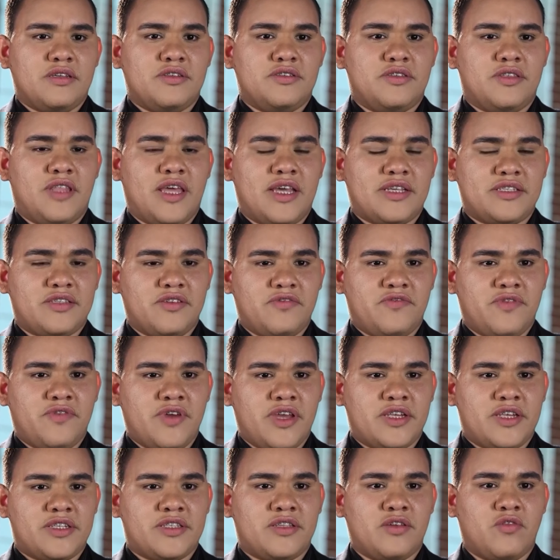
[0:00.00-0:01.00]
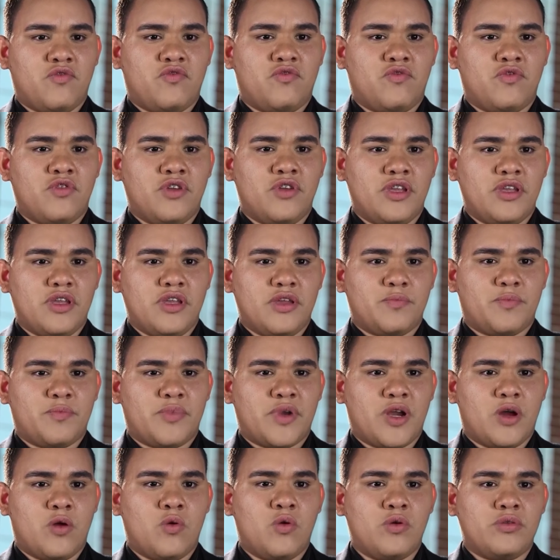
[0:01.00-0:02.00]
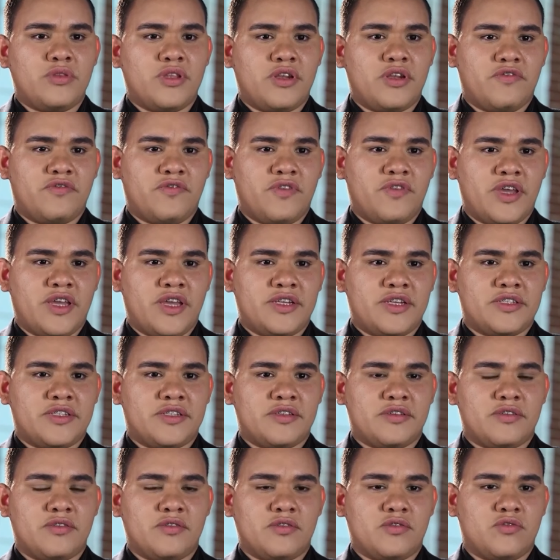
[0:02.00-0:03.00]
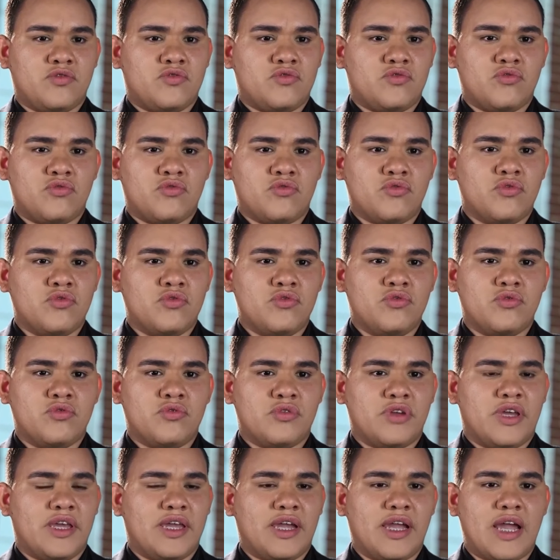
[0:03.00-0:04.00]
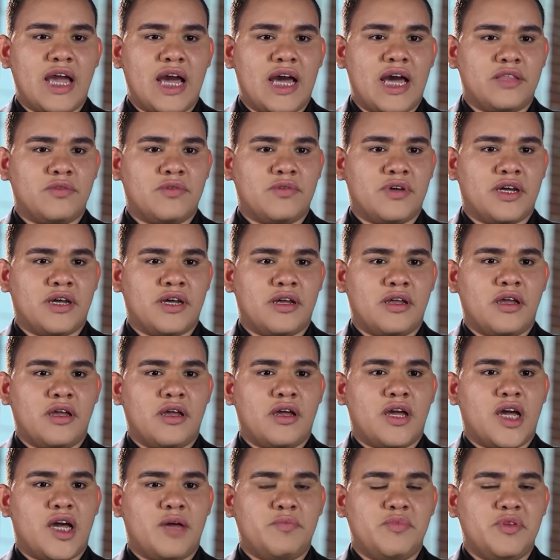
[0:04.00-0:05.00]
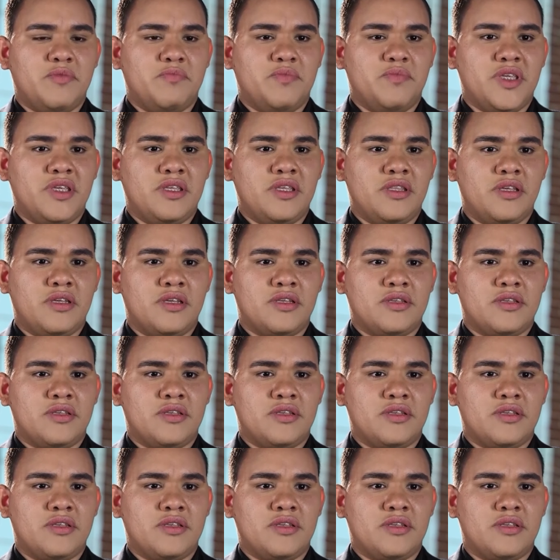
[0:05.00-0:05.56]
From that party, I went to another party. These were all fueled with alcohol.